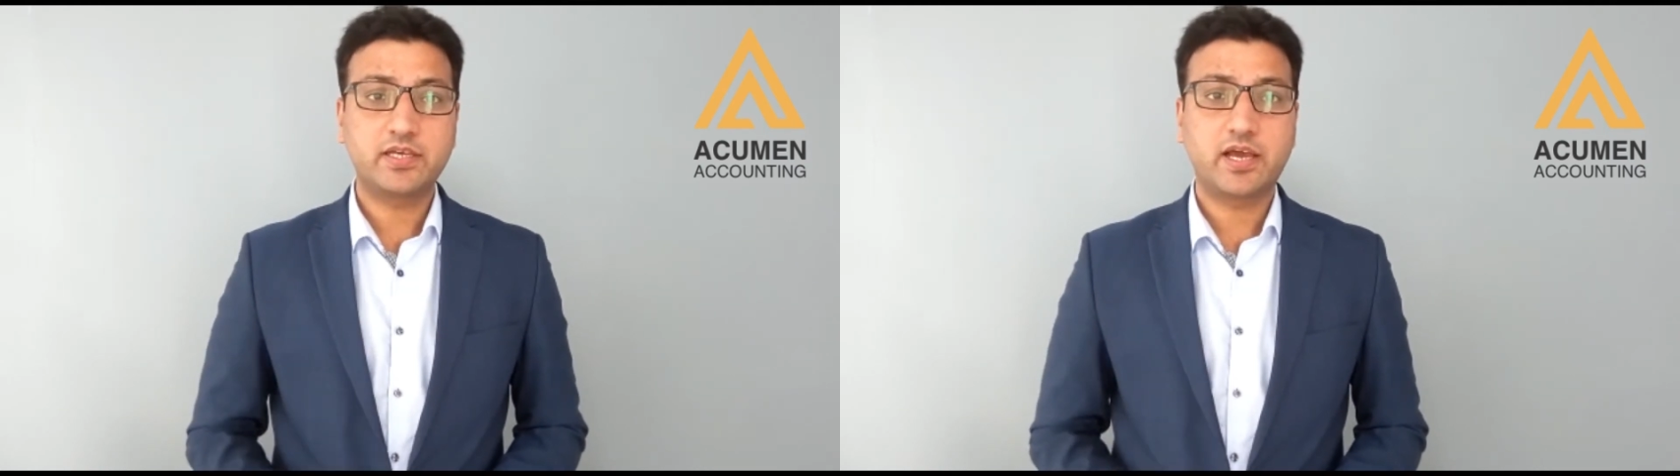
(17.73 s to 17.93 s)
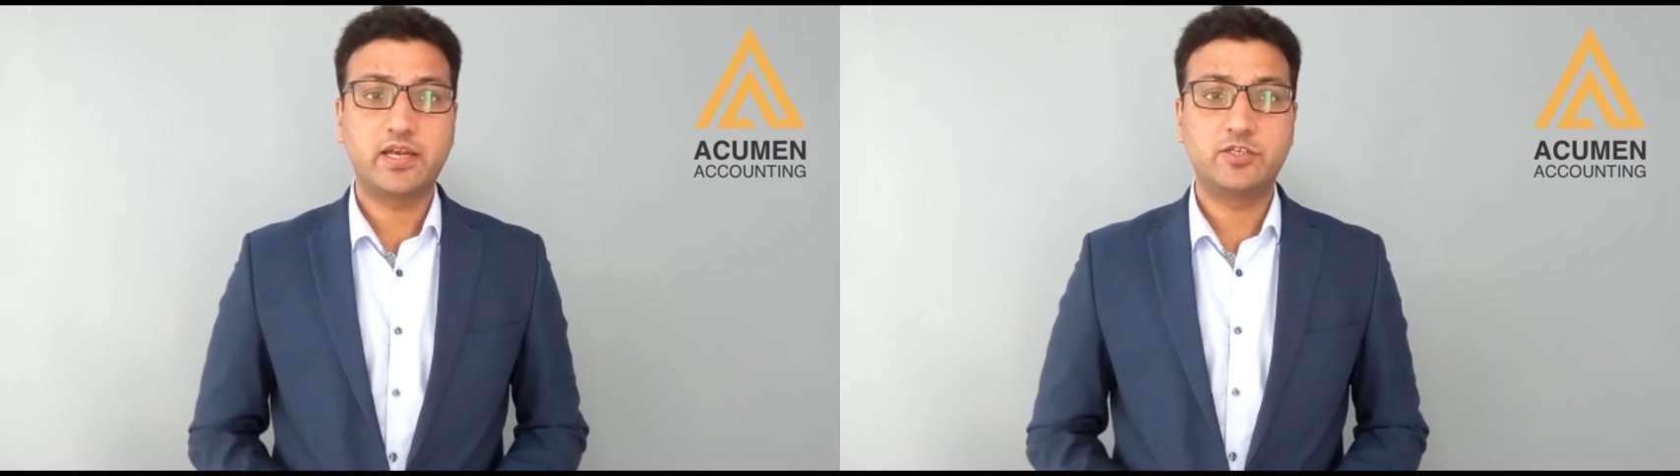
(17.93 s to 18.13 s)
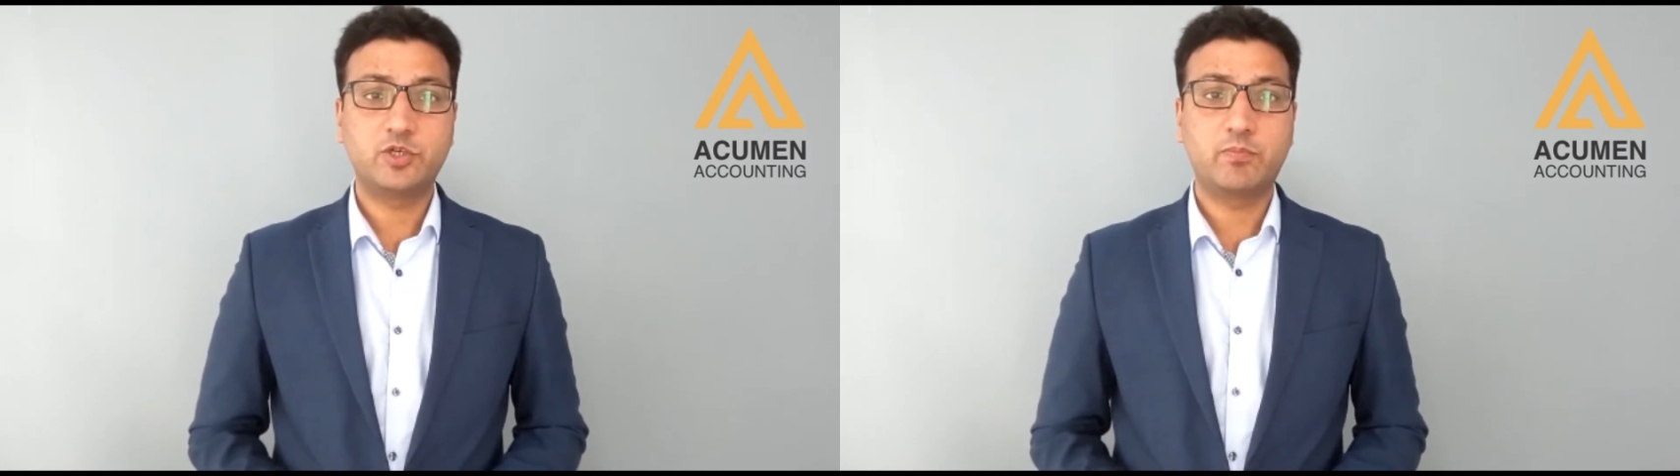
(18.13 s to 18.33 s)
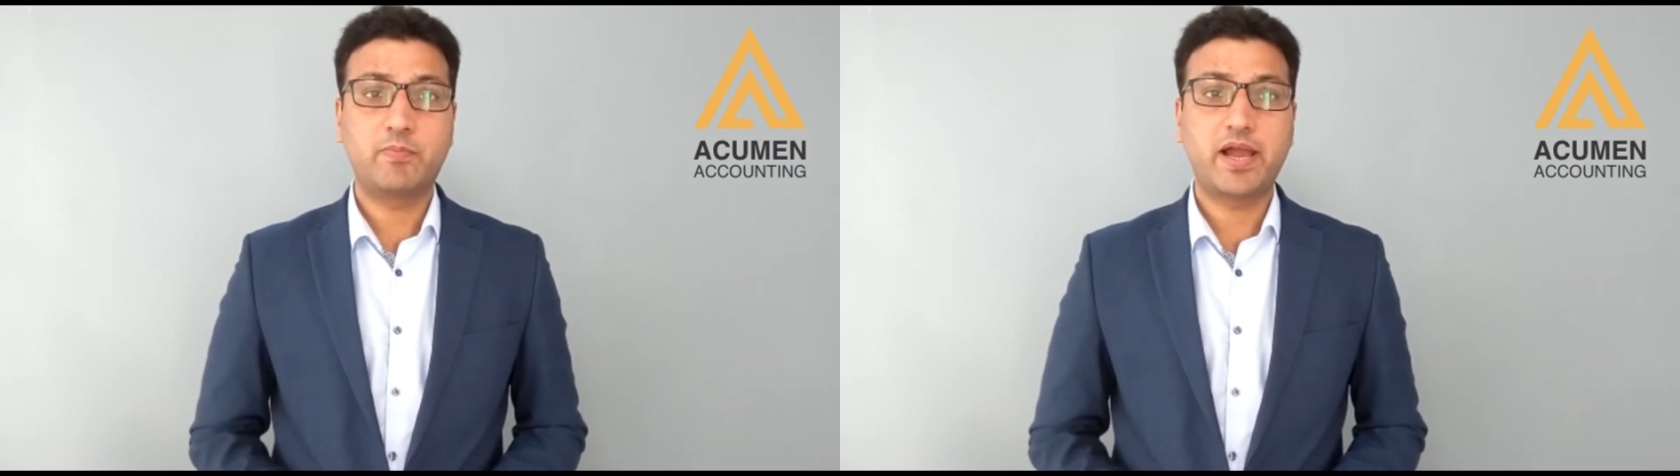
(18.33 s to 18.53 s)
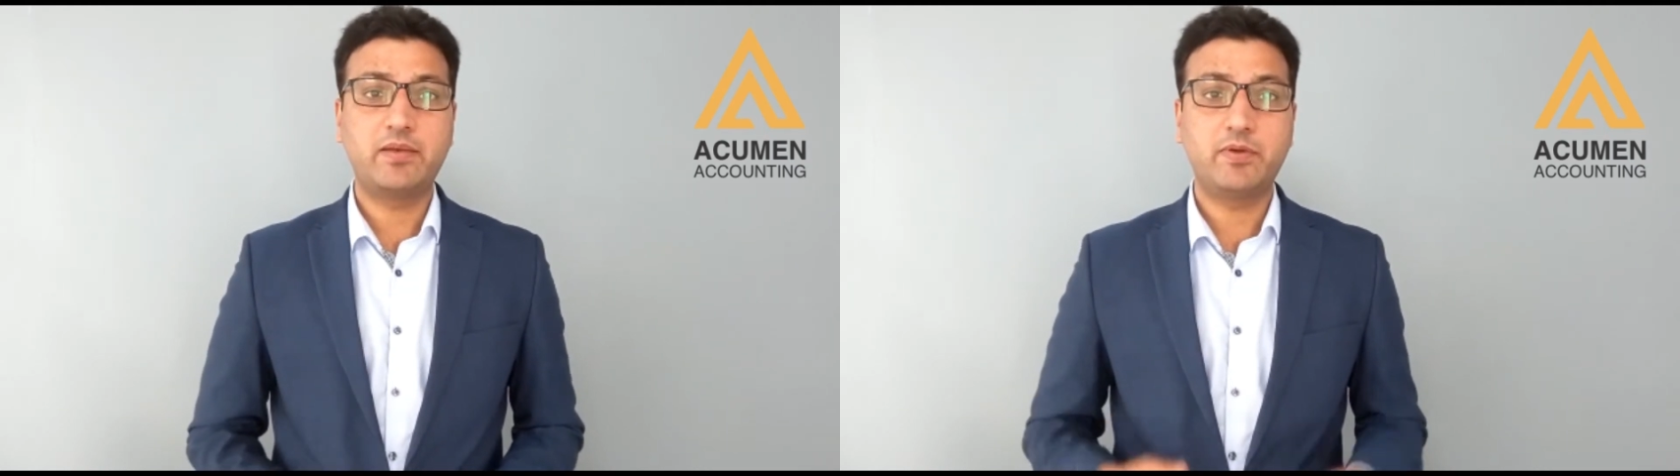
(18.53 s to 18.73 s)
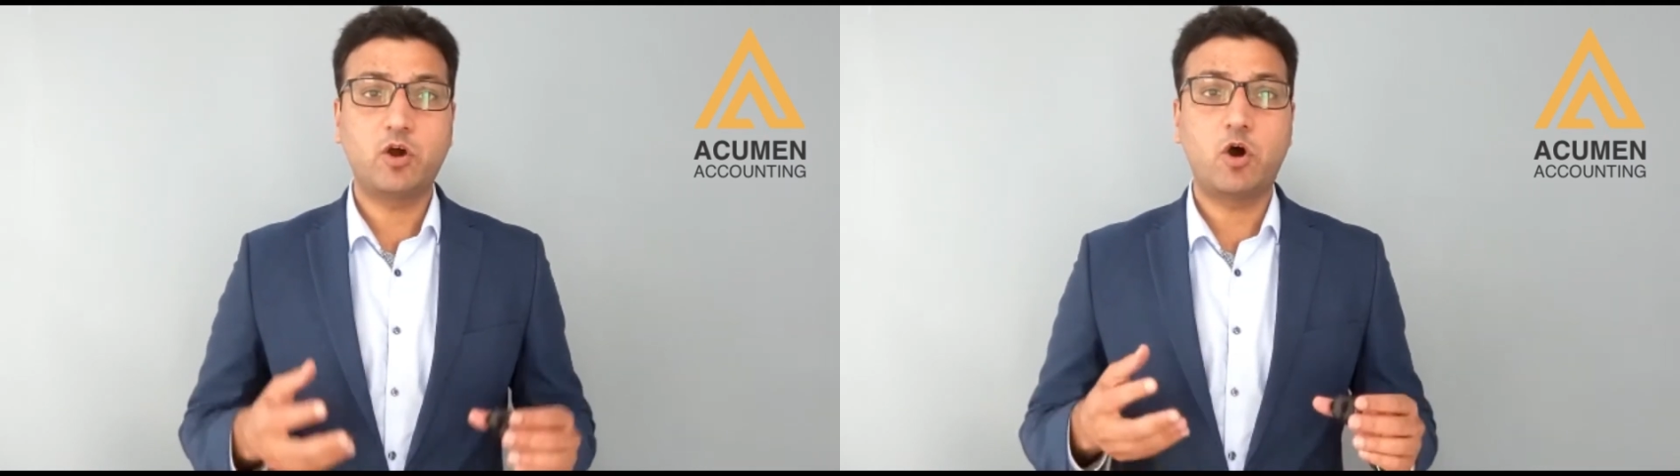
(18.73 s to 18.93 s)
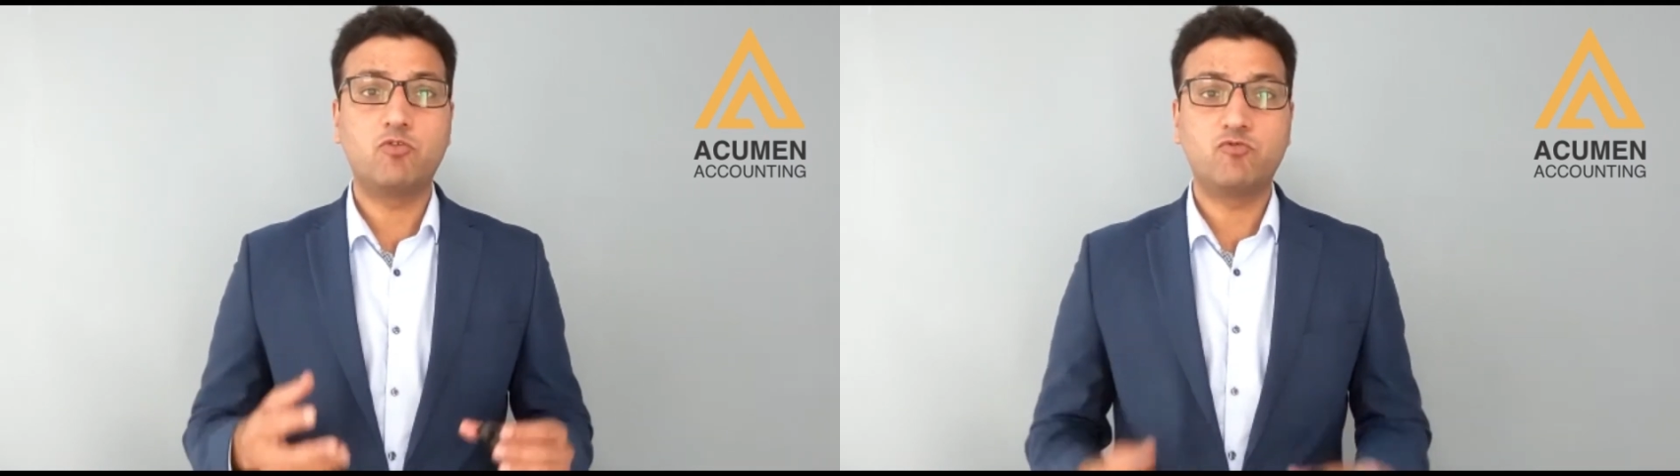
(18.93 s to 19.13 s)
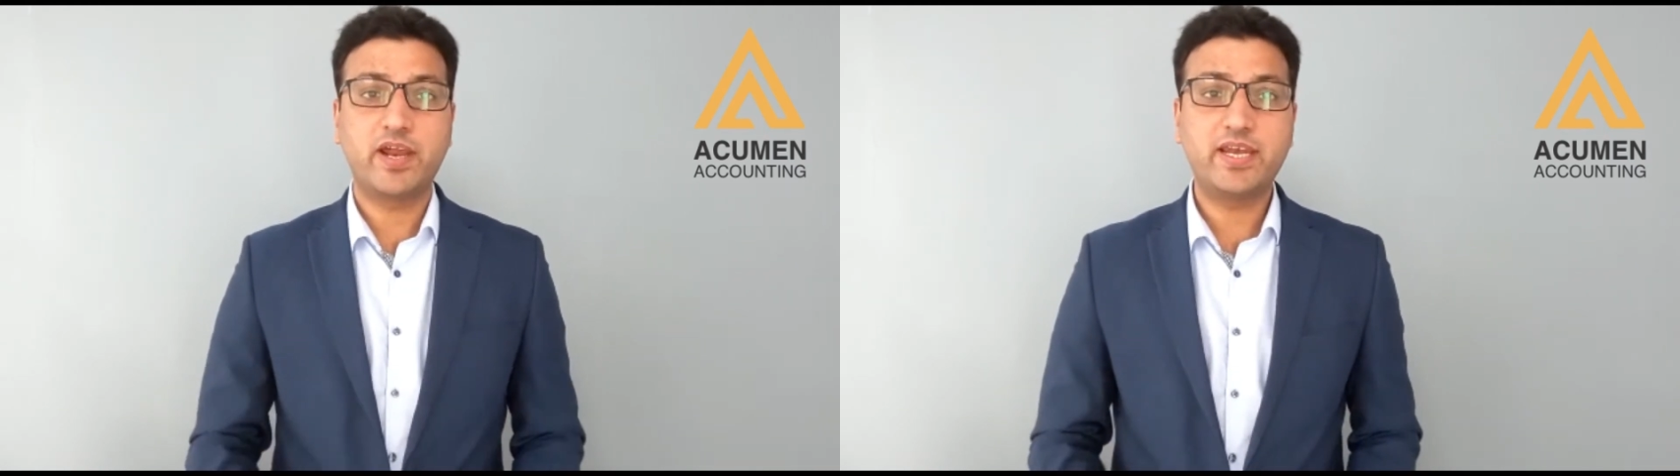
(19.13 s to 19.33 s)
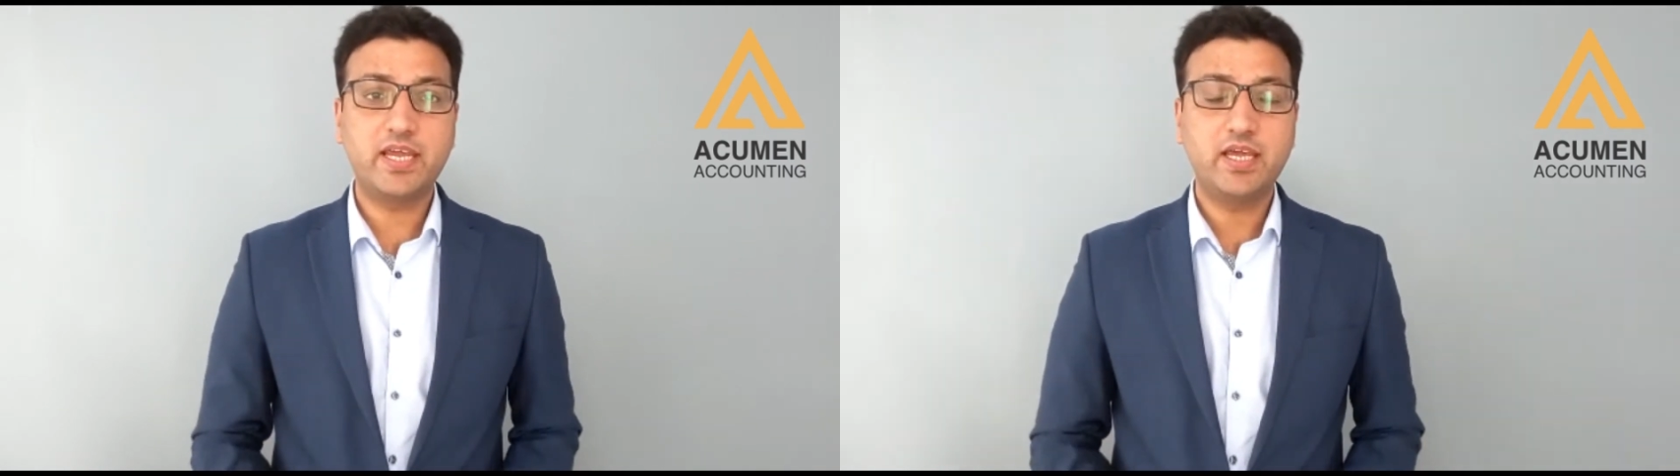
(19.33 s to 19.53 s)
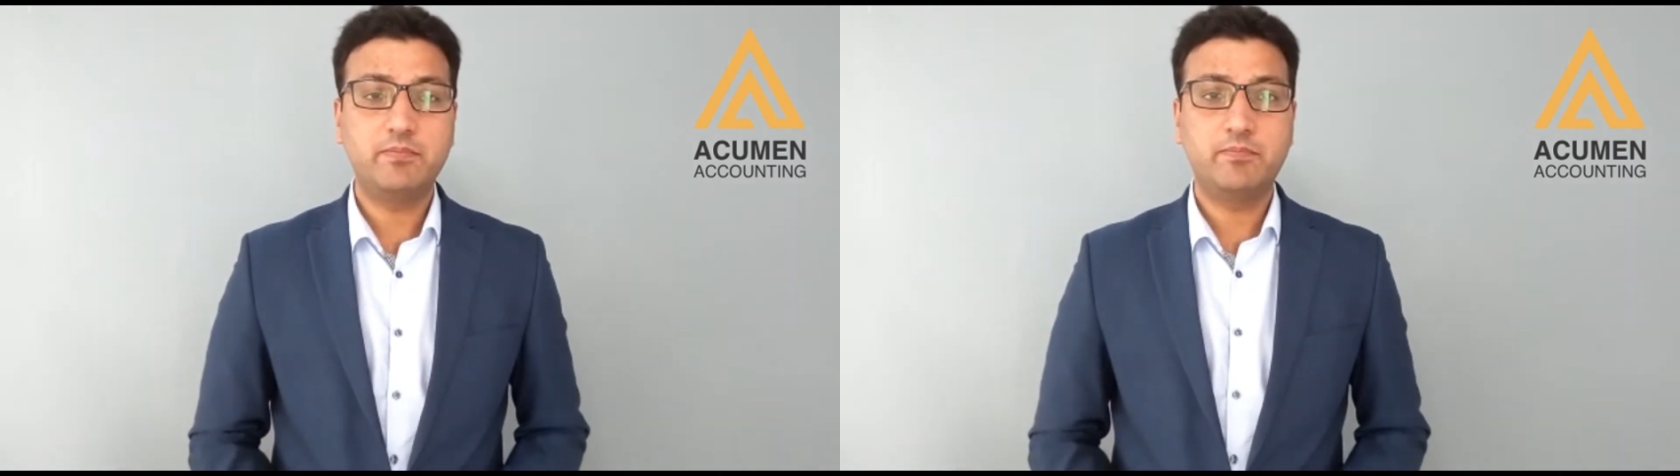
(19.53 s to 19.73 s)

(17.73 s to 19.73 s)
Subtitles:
and some might be already